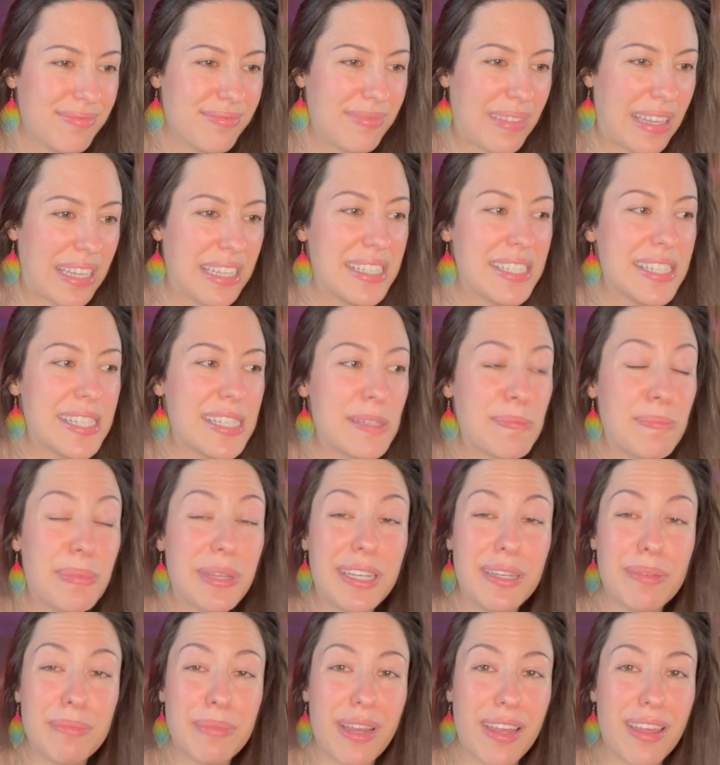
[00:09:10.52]

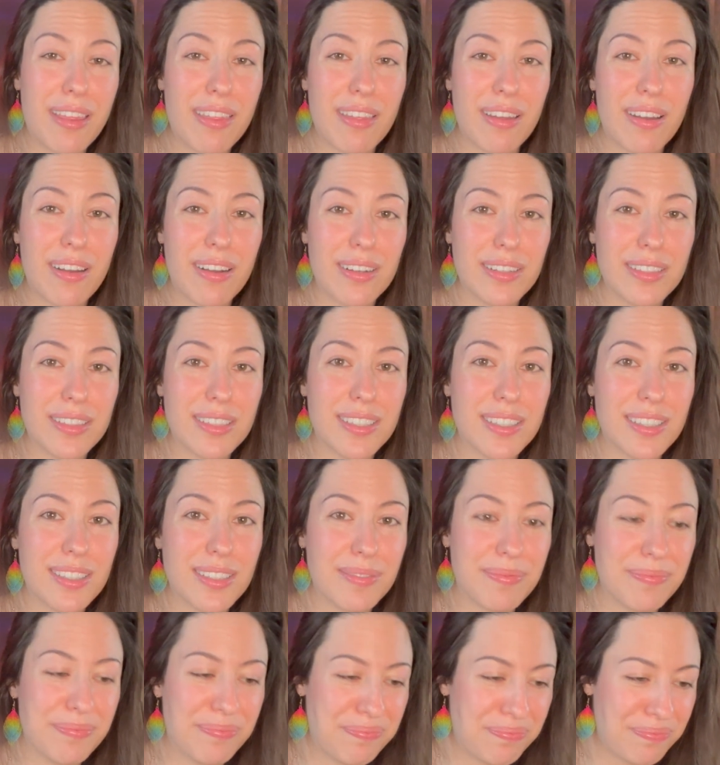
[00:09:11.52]
spin my thoughts
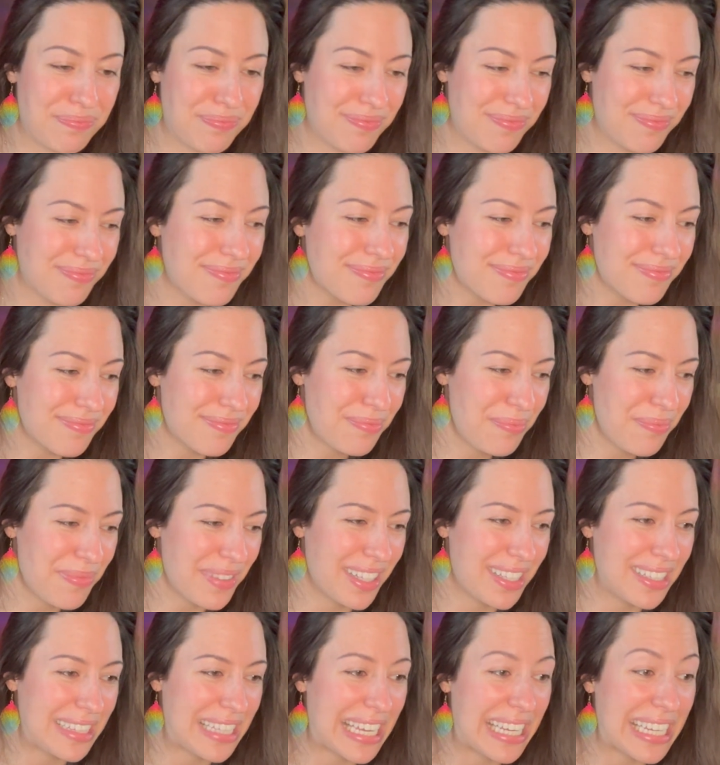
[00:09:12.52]

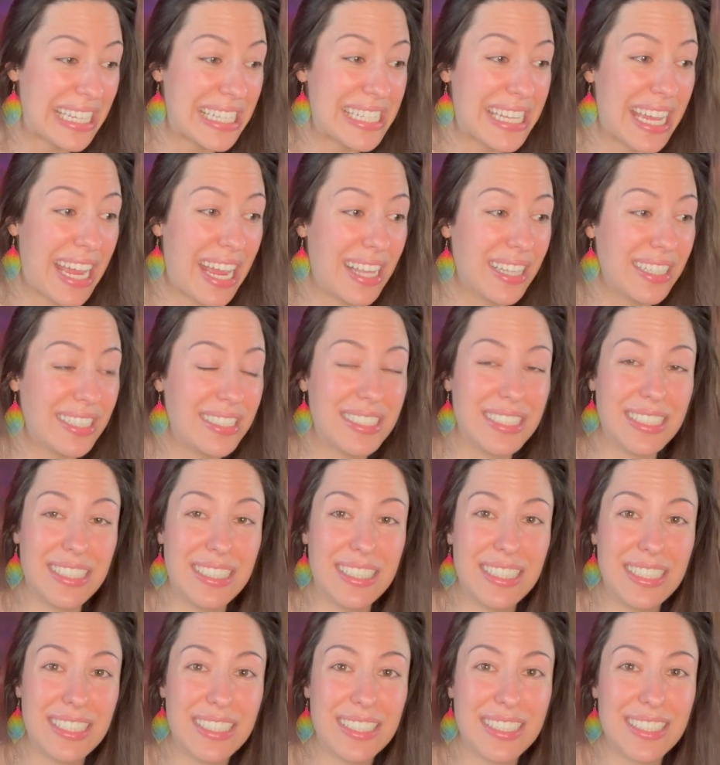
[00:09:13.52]
like a
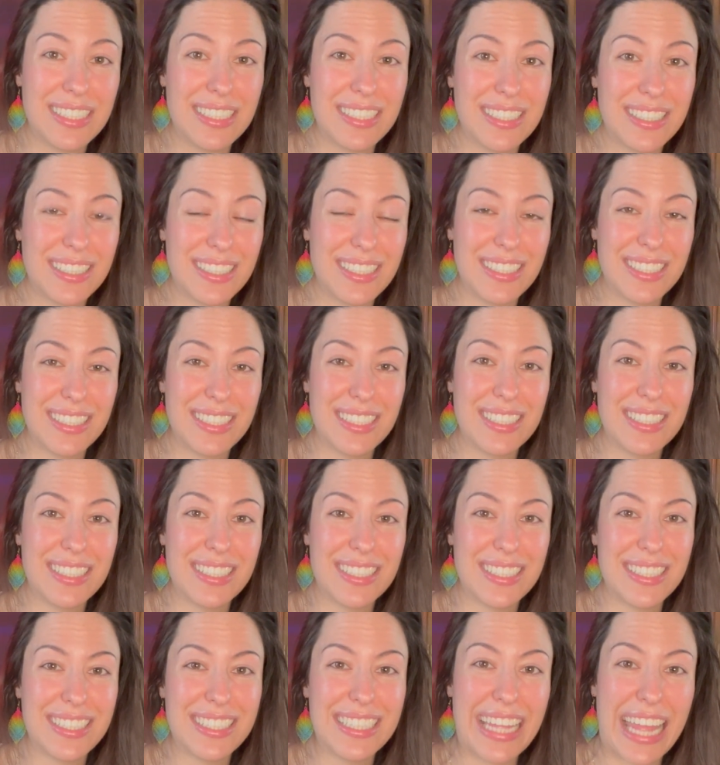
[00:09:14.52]
talented
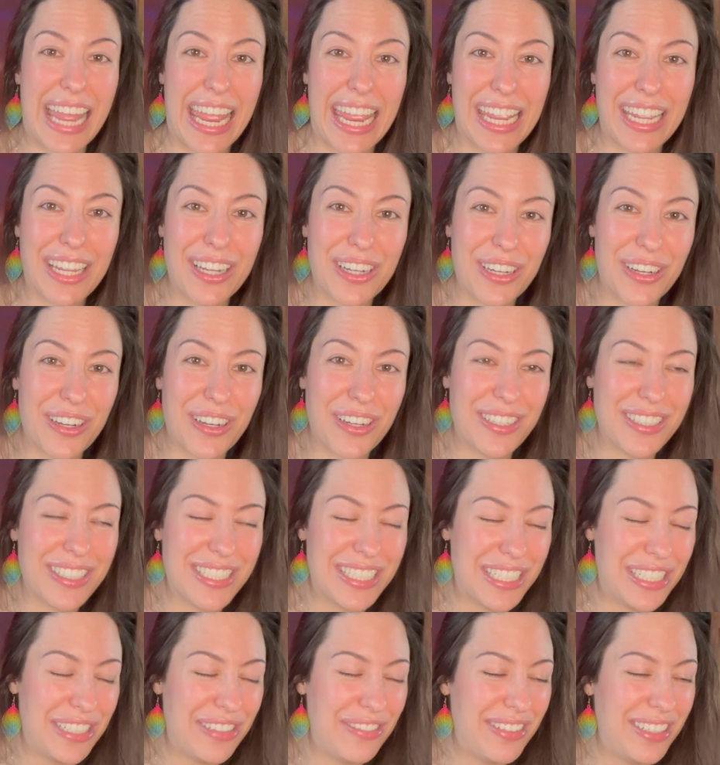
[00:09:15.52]
anchor on
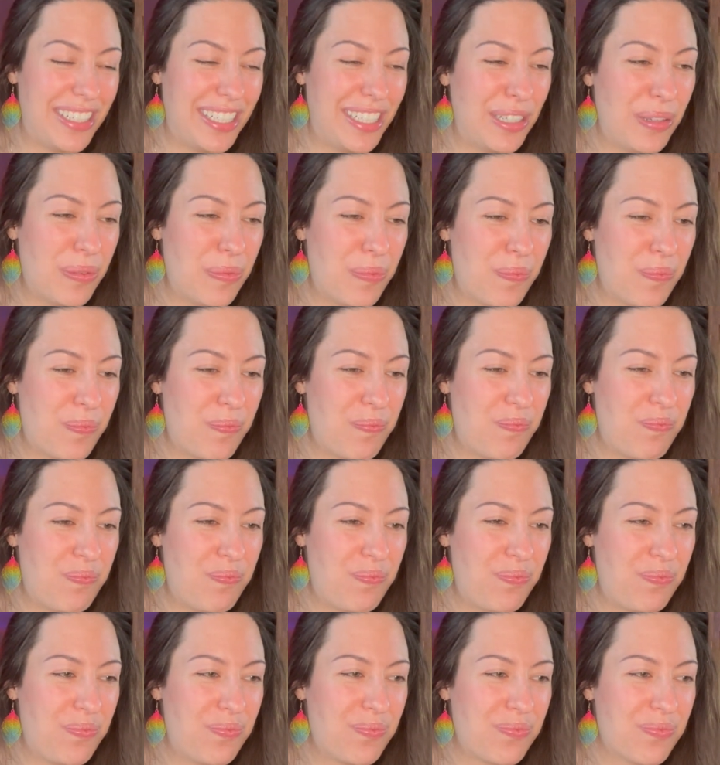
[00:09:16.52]
TV
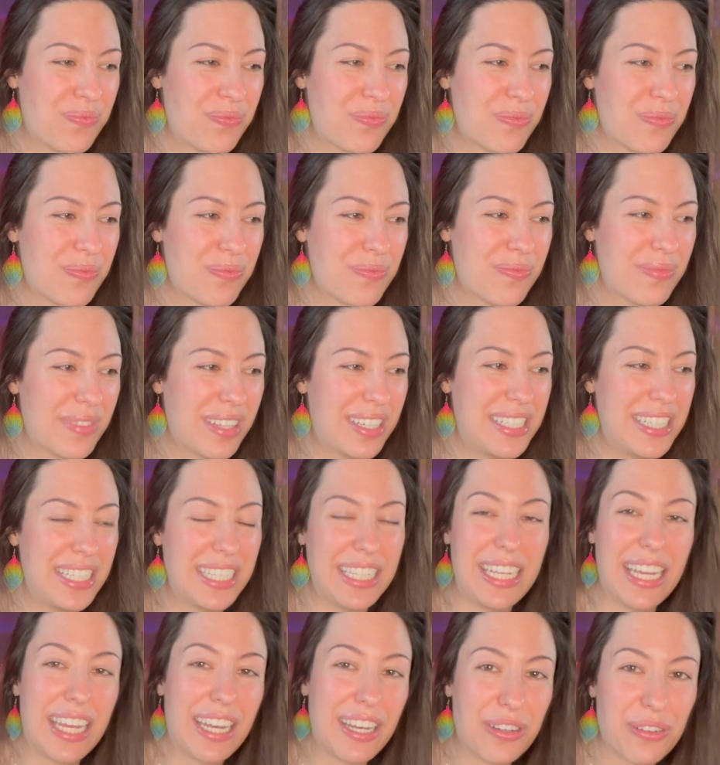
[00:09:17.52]
to
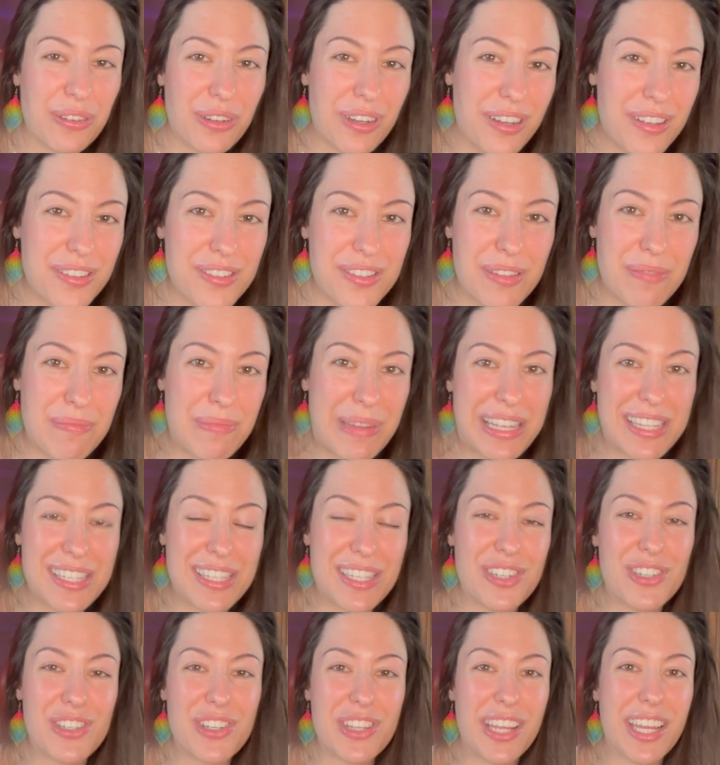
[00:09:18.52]
get across the
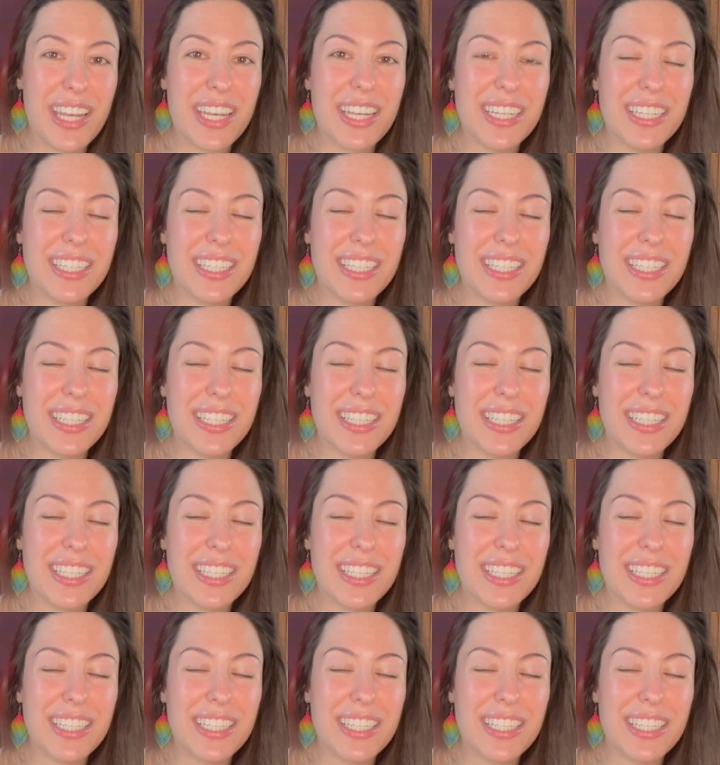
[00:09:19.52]
message that